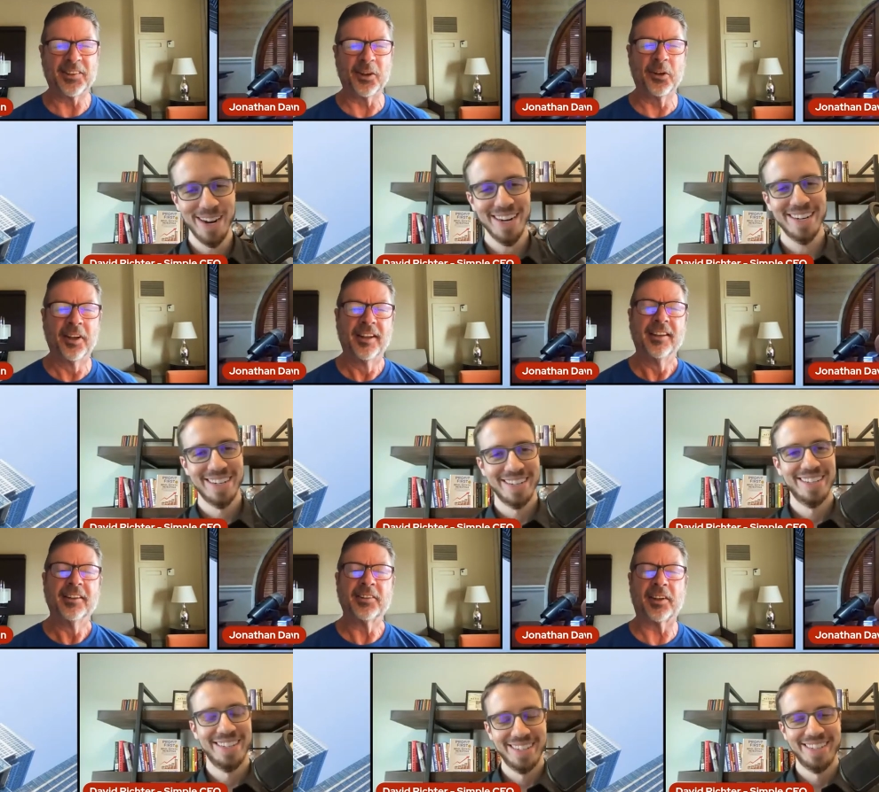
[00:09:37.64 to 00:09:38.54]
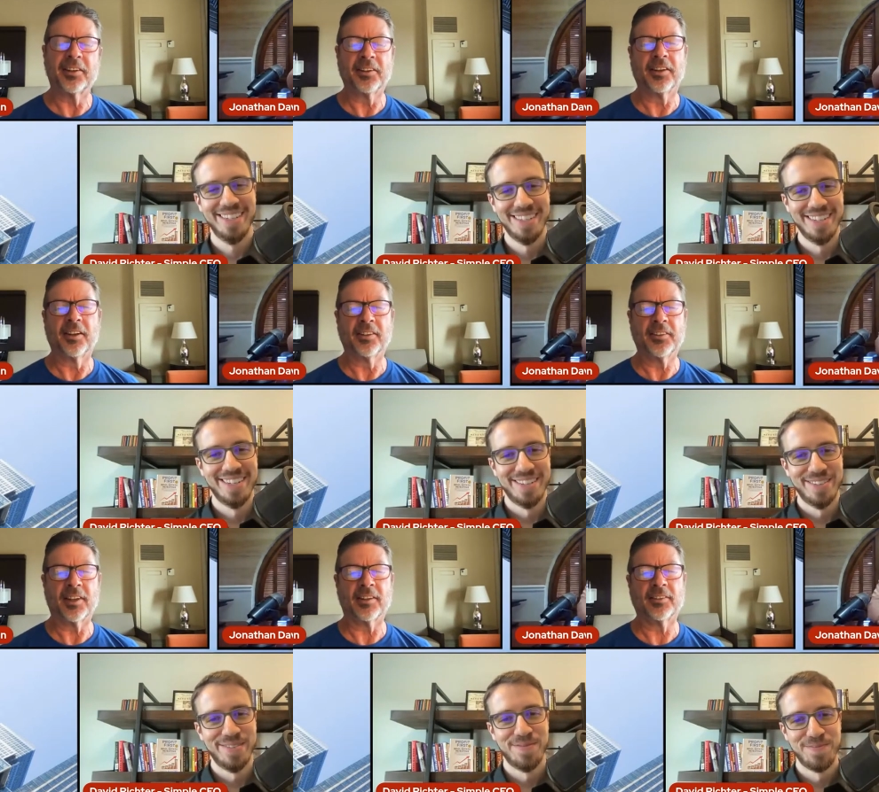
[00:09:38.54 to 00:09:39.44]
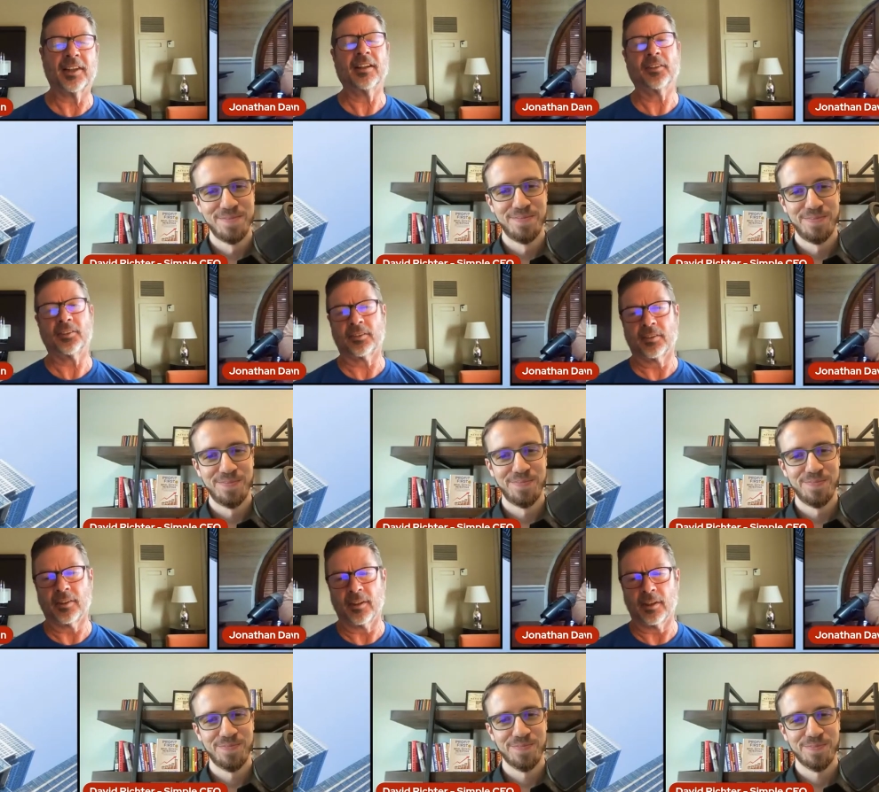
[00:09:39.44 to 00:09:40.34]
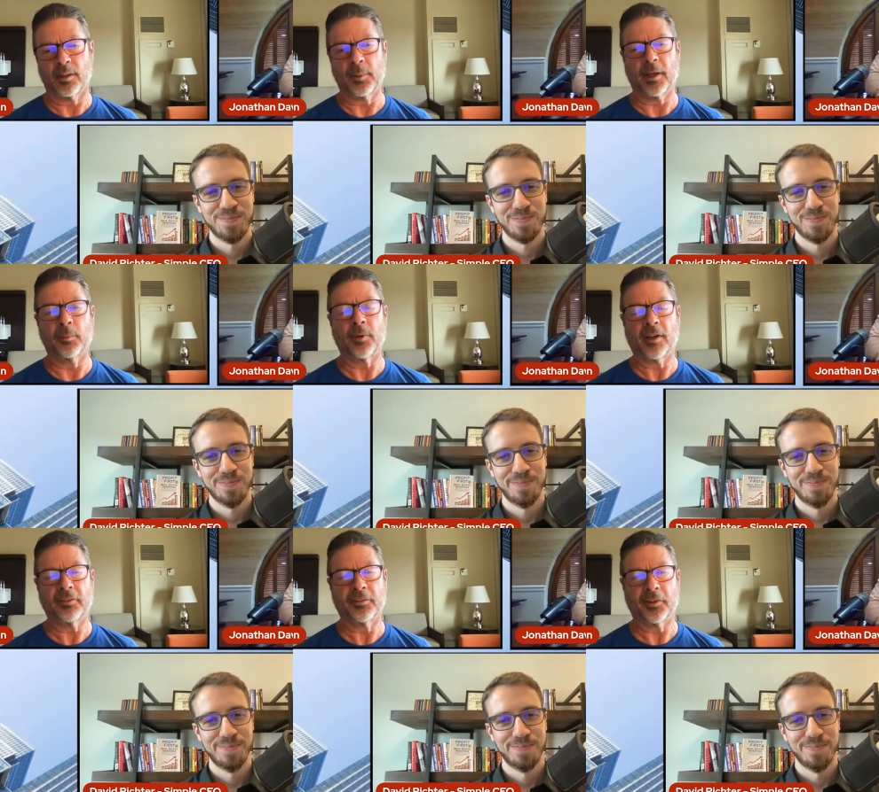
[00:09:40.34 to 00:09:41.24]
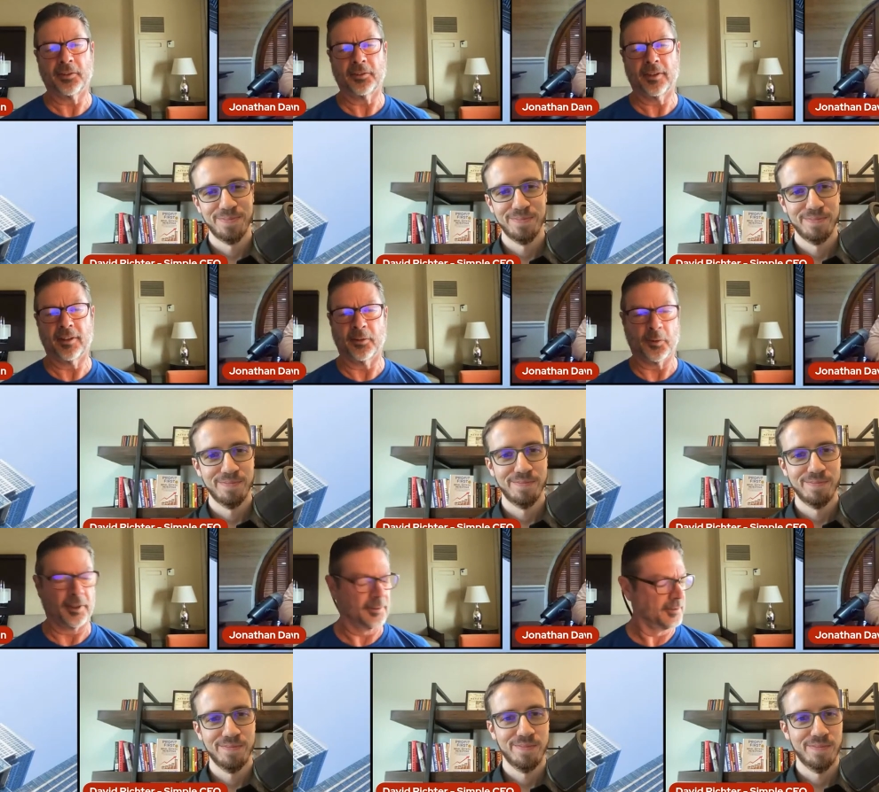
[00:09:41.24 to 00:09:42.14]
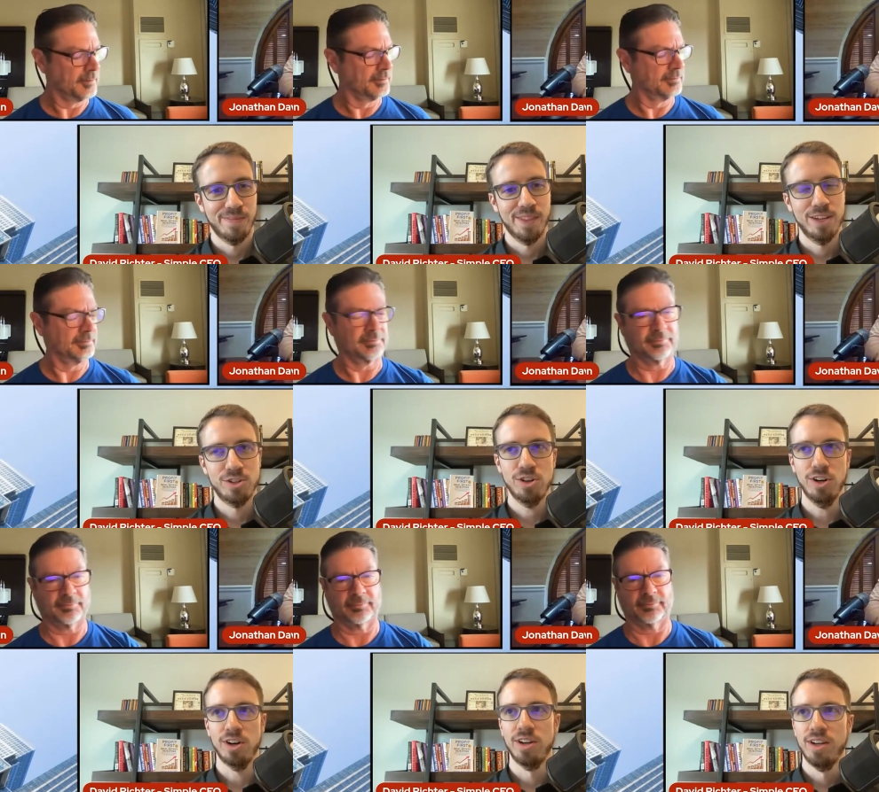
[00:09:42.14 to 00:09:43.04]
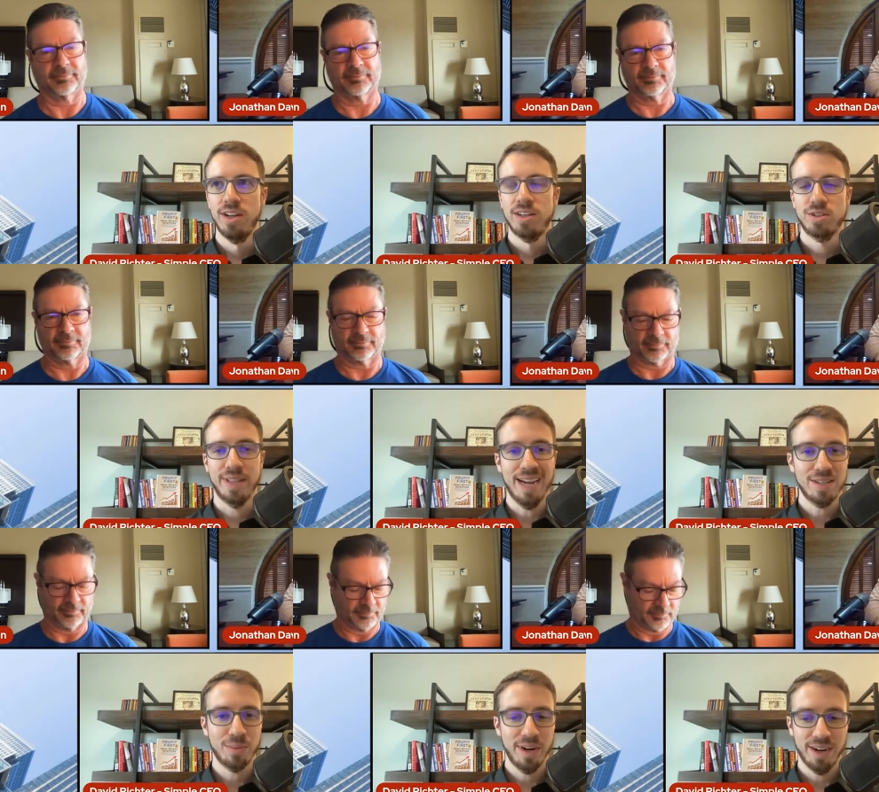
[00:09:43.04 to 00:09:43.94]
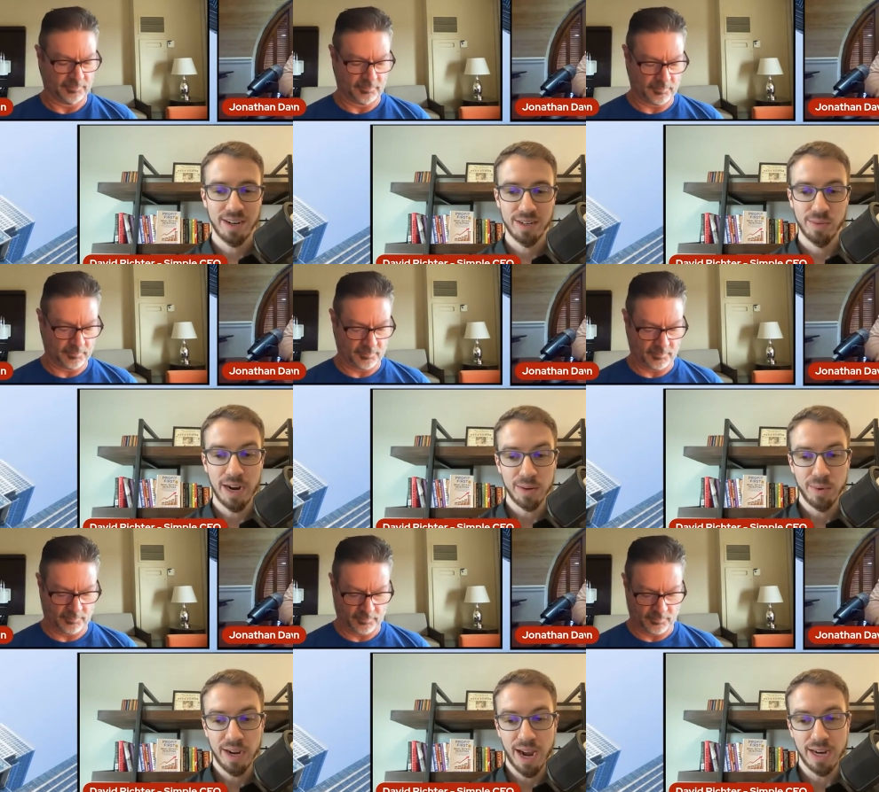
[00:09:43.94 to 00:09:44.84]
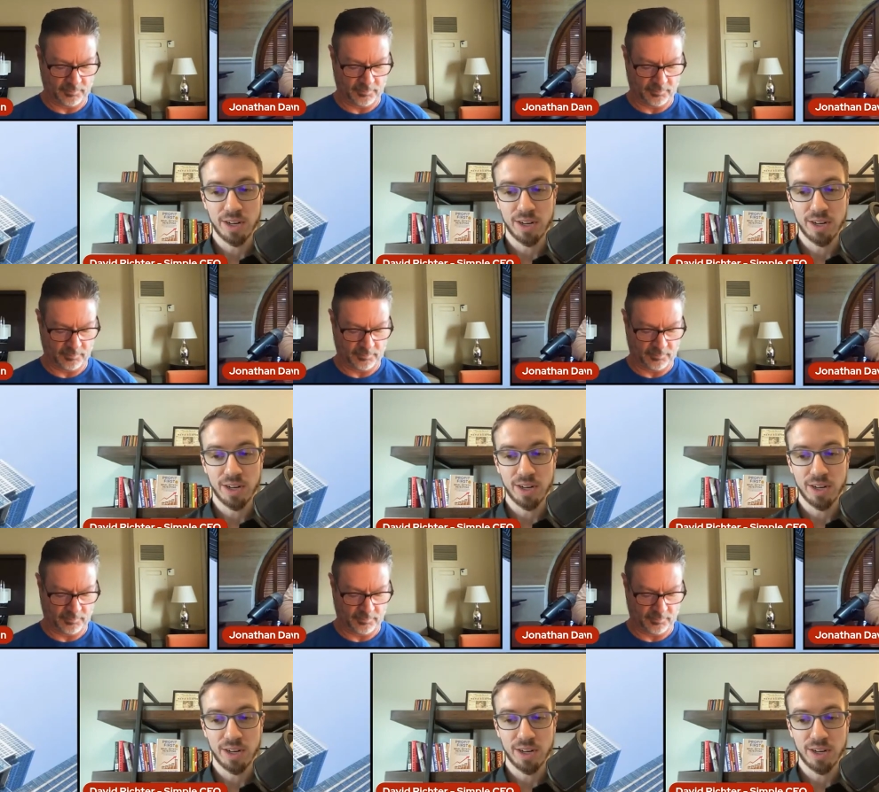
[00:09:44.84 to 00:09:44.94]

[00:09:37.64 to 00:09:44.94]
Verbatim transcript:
Speaker 1: right. So, uh, tell us uh, uh, about Profit First and how it works. Sure. So that's where right away I